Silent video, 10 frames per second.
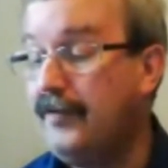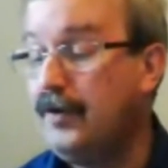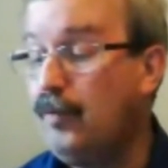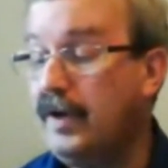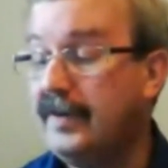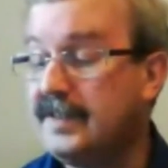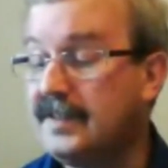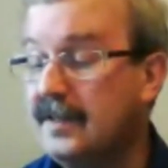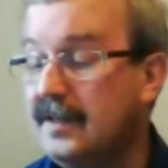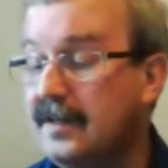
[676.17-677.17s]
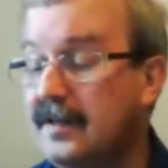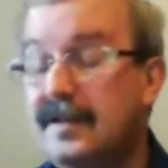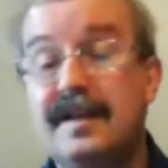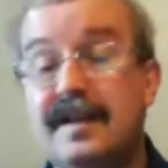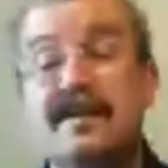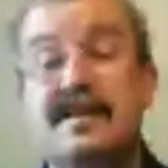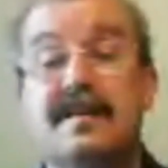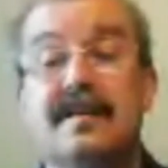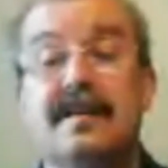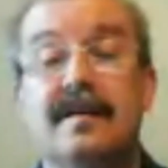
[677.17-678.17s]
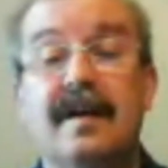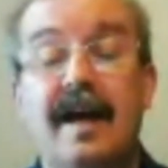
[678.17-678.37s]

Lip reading: every one of us needs